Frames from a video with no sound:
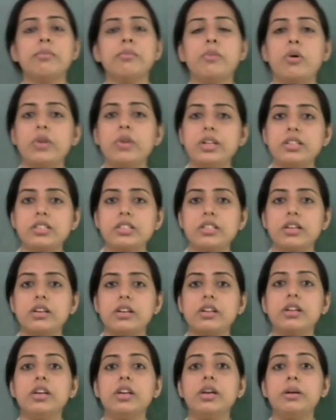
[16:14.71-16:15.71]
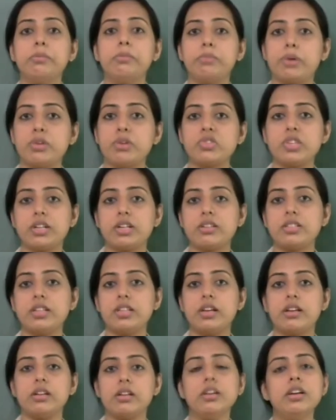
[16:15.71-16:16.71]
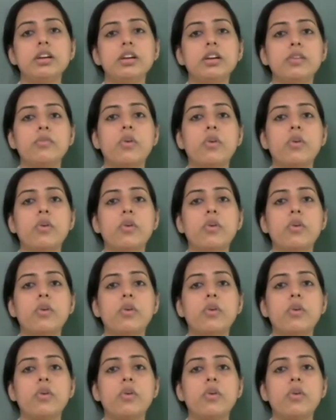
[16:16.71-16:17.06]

Monitor, projector.